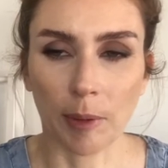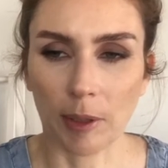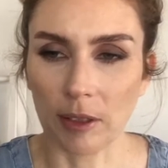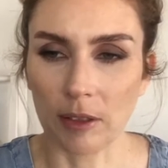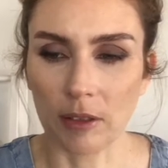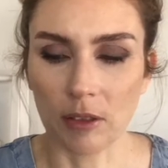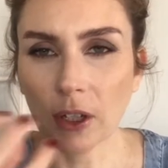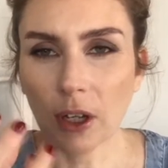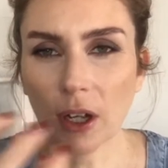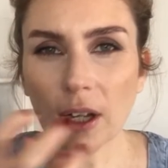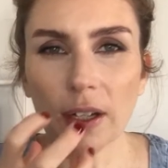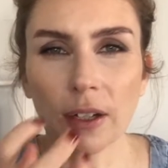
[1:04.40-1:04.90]

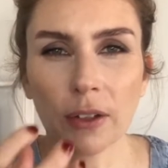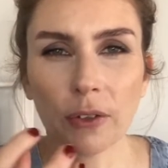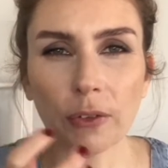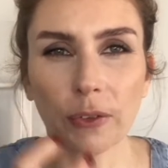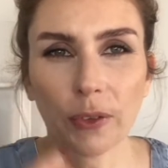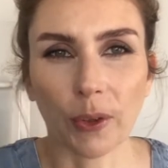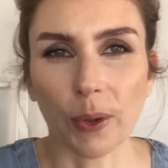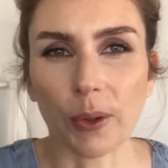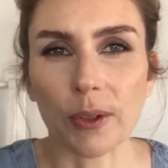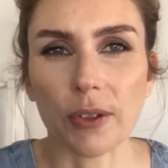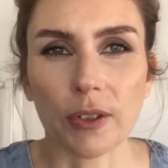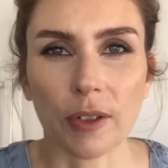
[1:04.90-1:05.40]
and kind of
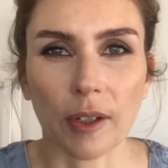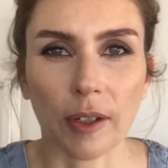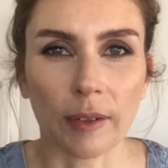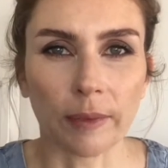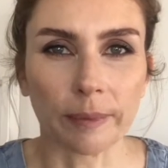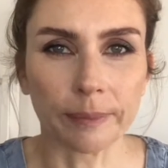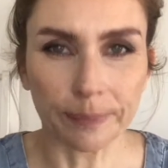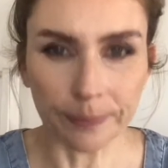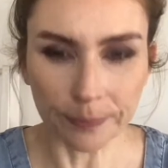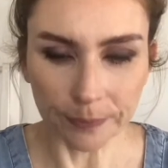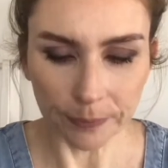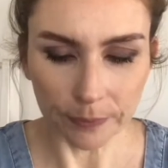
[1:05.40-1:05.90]
soaks in.
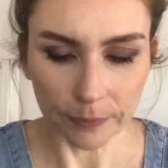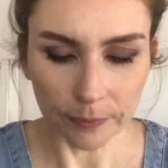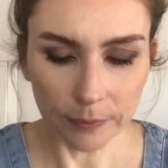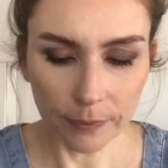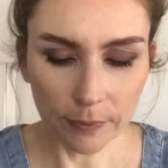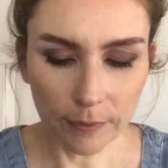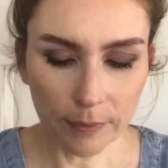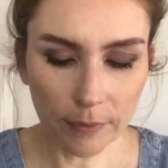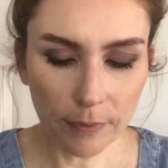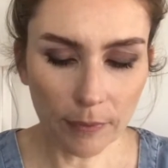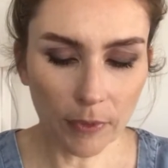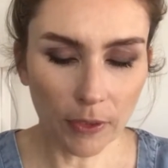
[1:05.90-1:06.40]

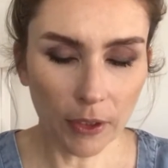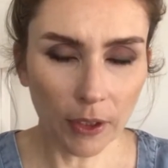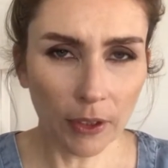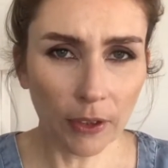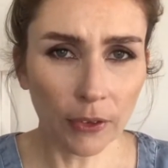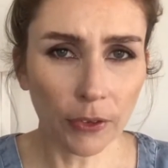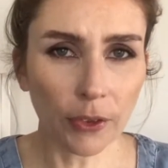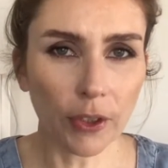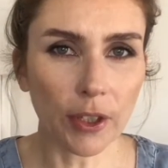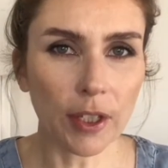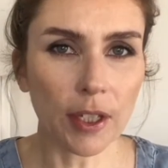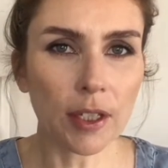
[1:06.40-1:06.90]

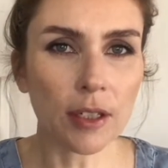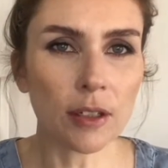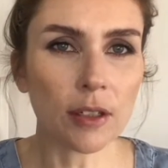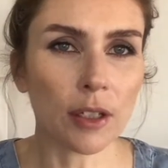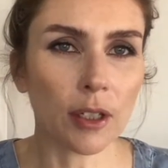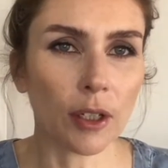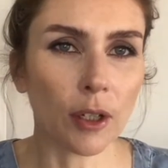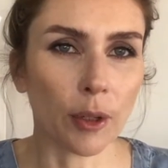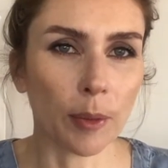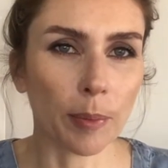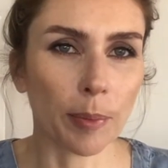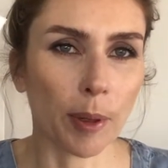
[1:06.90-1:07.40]
So then, you
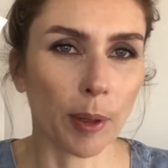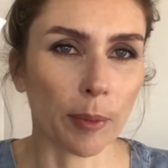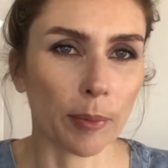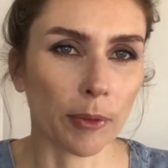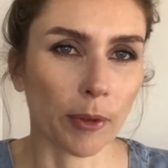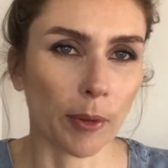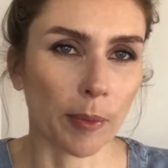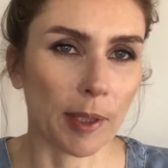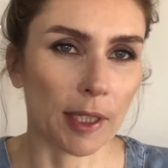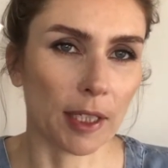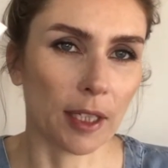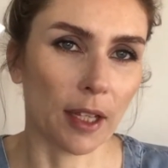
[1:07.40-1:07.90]
know, pop
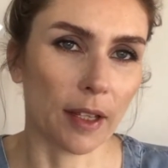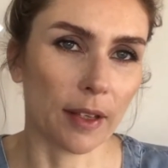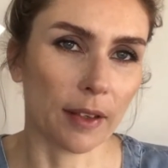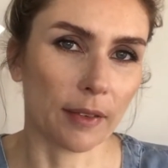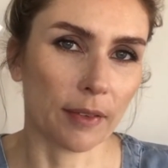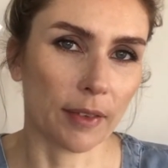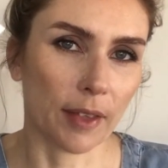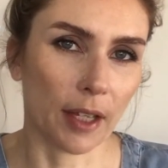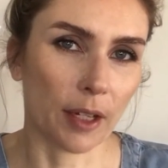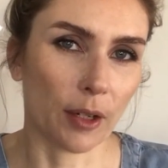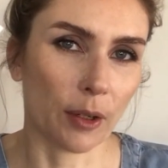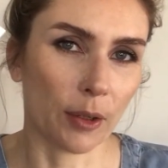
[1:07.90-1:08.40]
something like
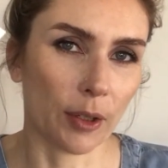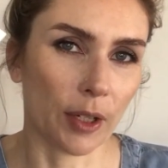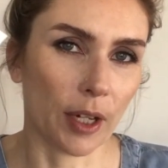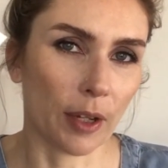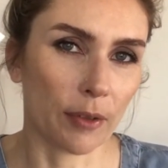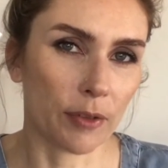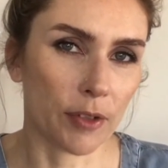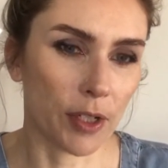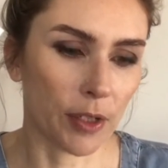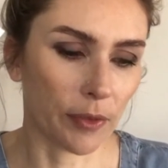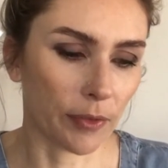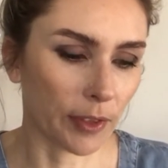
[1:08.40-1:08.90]
that on
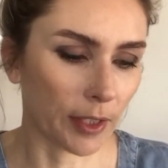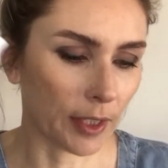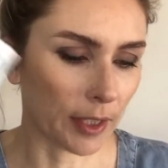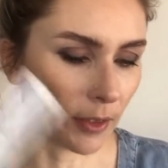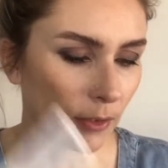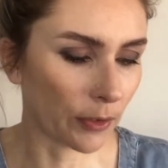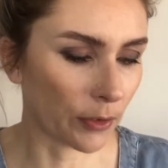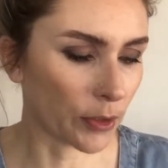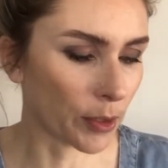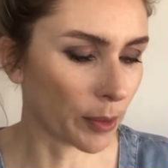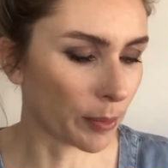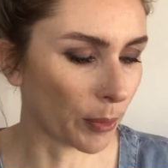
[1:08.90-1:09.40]
after you've
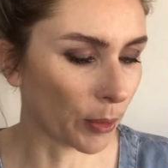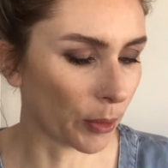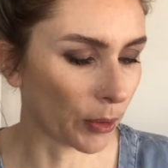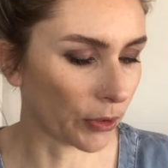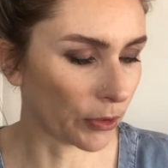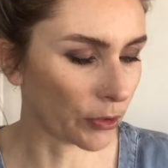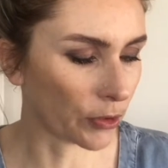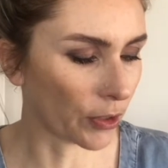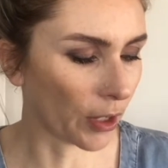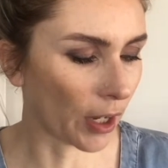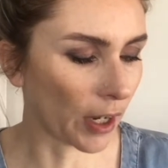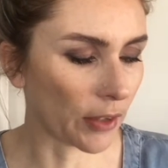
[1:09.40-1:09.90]
cleansed your
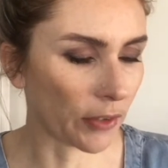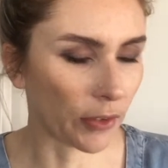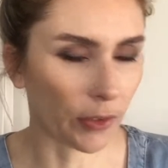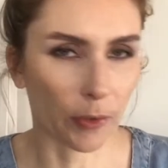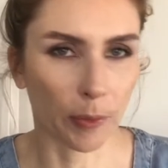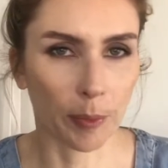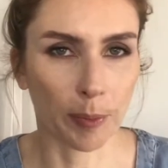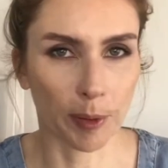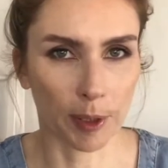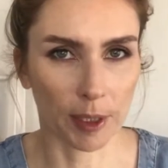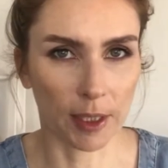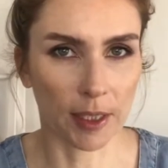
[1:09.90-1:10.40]
moisturiser, it's
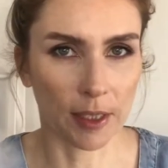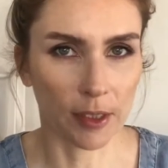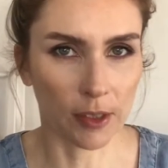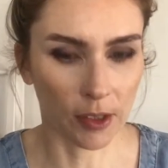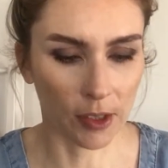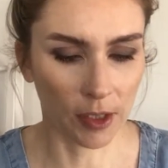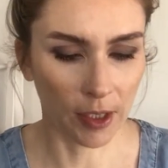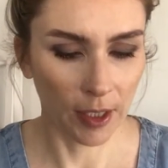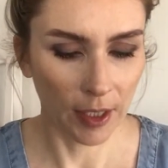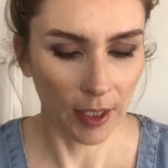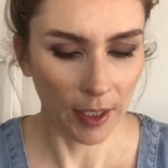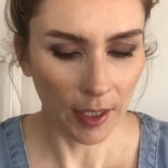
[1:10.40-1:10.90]
brilliant.
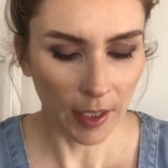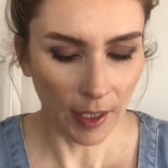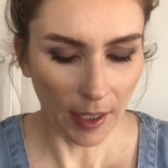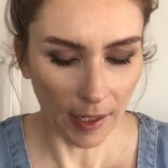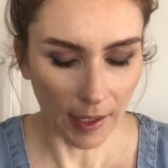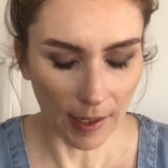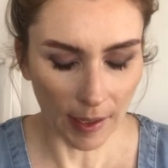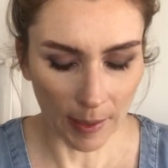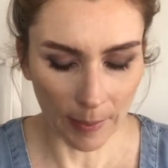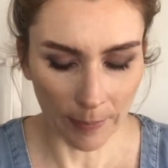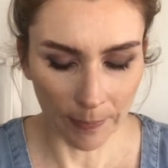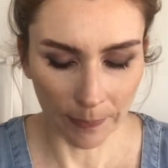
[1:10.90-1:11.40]

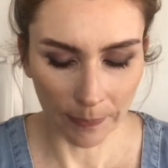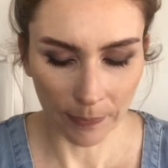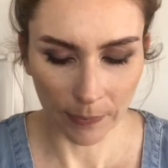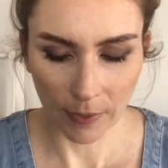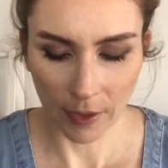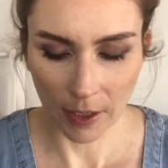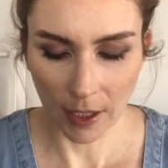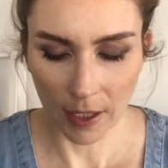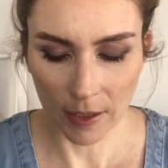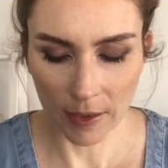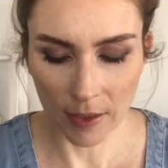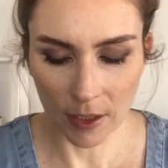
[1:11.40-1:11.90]
And
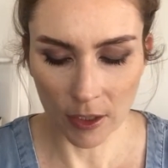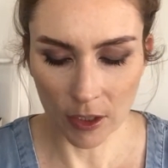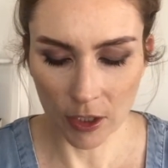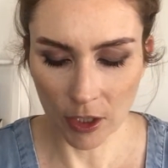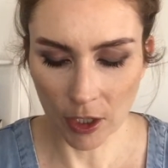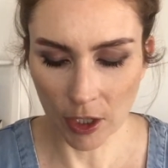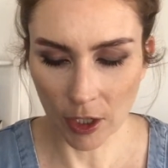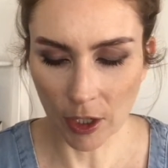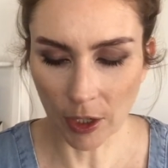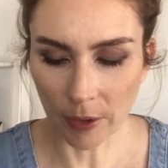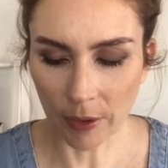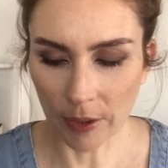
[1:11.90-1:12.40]
then you
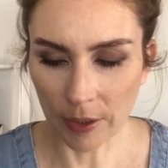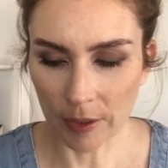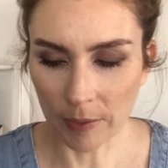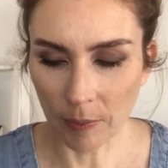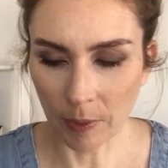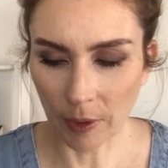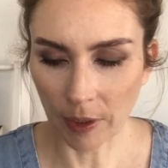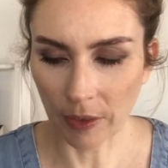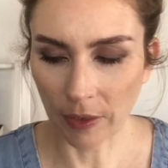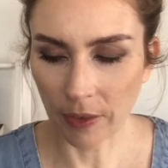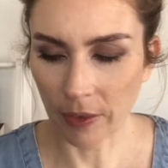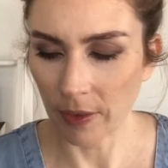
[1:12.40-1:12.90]
can go in
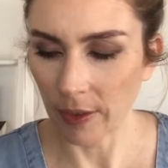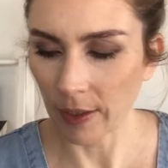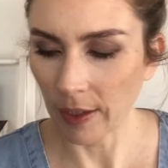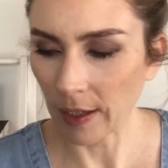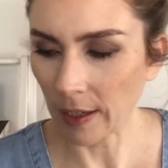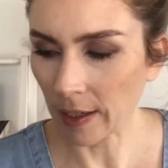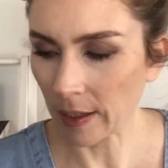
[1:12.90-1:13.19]
with